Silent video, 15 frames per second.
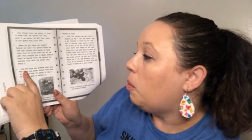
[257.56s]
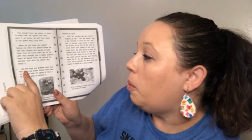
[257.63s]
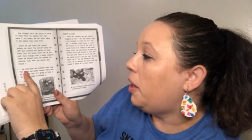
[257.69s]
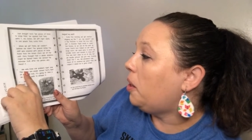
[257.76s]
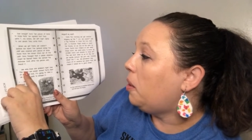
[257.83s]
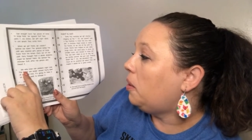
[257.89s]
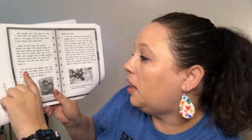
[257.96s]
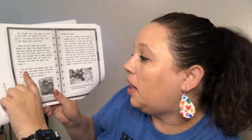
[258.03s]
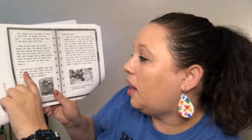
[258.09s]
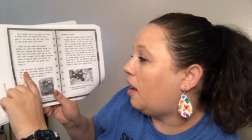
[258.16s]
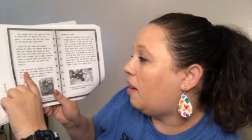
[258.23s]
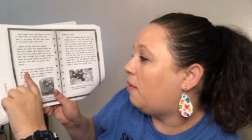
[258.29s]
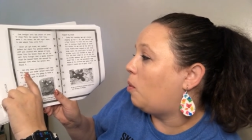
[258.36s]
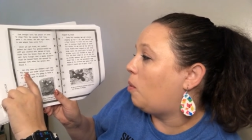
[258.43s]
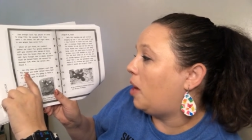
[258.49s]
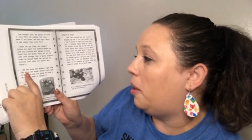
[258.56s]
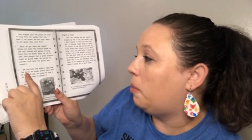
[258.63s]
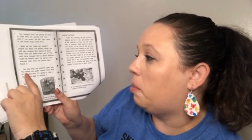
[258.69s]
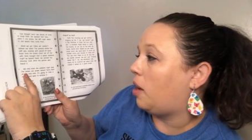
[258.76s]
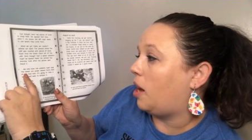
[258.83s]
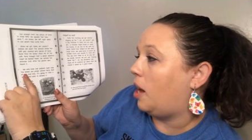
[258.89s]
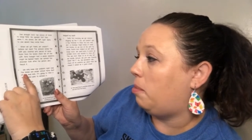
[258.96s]
We only have
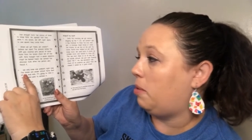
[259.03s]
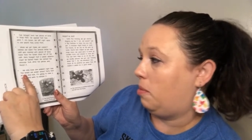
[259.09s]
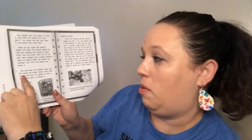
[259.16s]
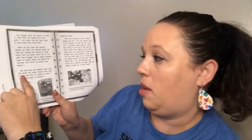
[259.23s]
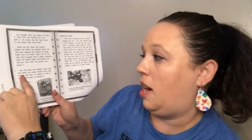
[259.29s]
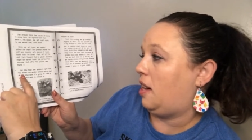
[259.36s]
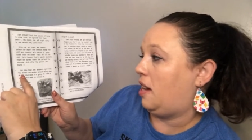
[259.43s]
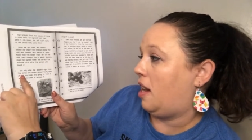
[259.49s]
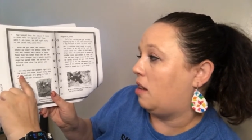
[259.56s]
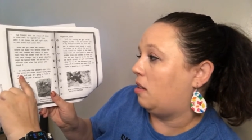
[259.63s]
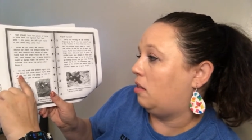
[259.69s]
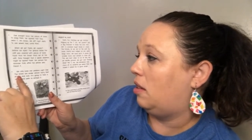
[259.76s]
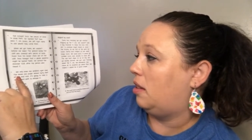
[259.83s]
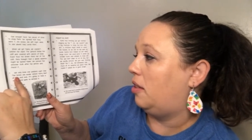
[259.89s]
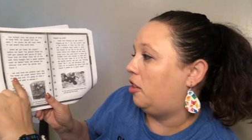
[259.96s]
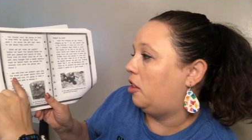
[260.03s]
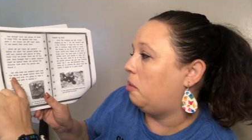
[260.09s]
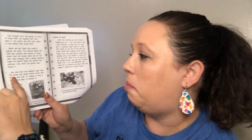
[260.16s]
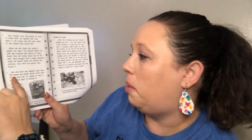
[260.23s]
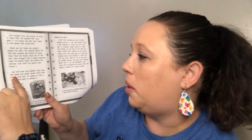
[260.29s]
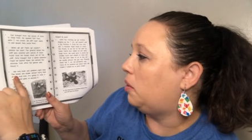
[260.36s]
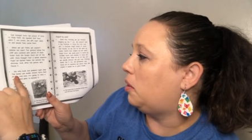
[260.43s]
one problem right now. The
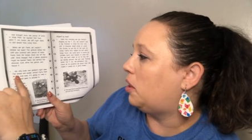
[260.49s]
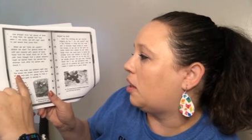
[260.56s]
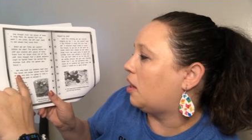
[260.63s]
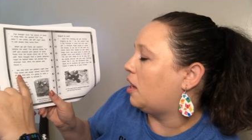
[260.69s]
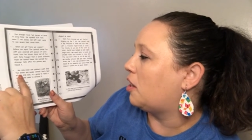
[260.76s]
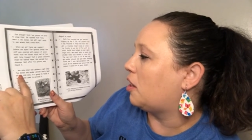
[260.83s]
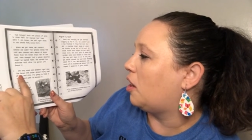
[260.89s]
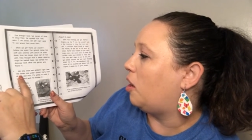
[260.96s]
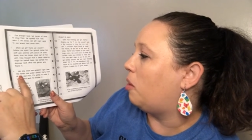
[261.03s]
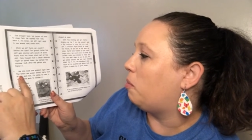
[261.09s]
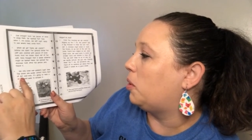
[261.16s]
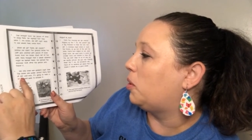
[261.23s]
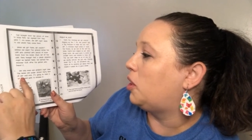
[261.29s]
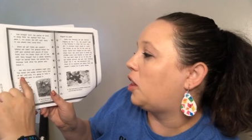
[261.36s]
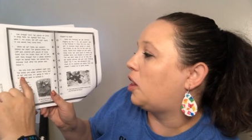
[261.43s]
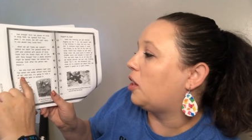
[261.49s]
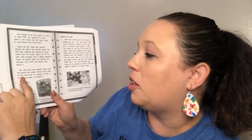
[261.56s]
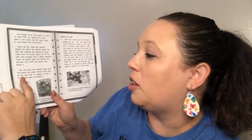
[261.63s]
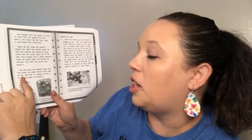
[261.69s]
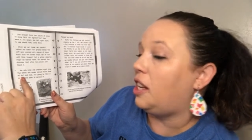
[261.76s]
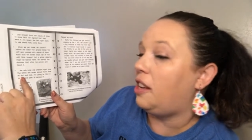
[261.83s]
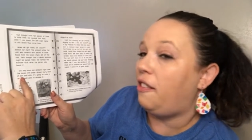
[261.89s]
bones are under almost
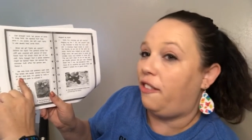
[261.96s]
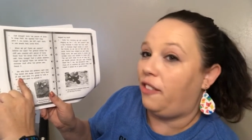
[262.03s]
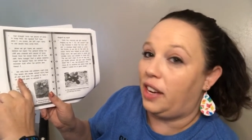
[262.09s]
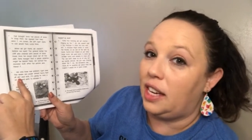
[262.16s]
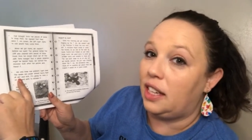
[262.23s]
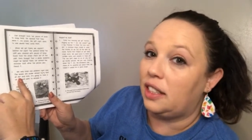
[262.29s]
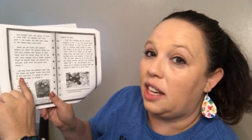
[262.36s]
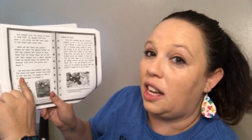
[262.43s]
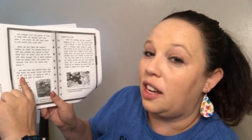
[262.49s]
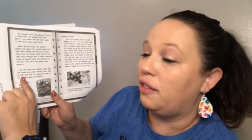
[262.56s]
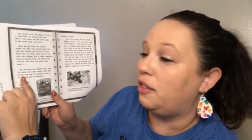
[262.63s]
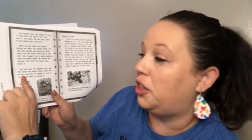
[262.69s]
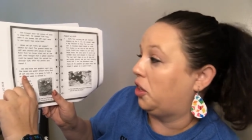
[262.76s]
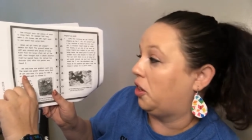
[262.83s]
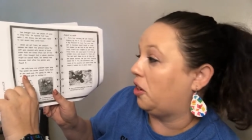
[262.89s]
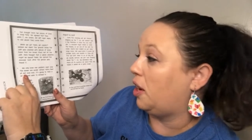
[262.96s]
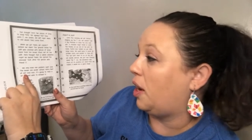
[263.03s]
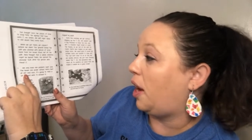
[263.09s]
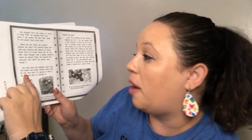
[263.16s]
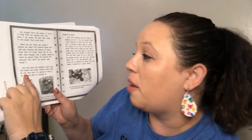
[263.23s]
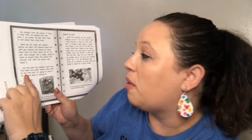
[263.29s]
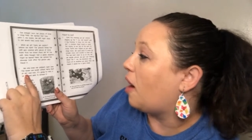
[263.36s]
30 feet of dirt
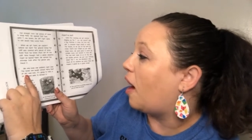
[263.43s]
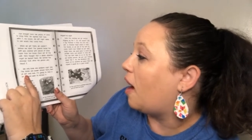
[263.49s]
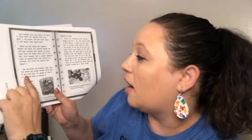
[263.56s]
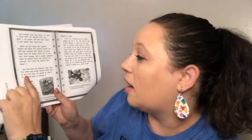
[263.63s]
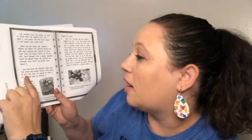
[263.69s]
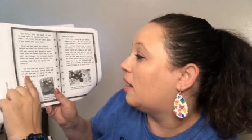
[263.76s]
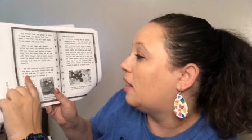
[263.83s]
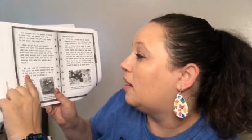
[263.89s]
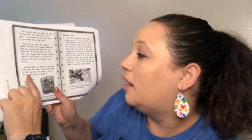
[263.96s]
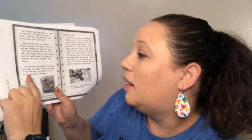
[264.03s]
and rock.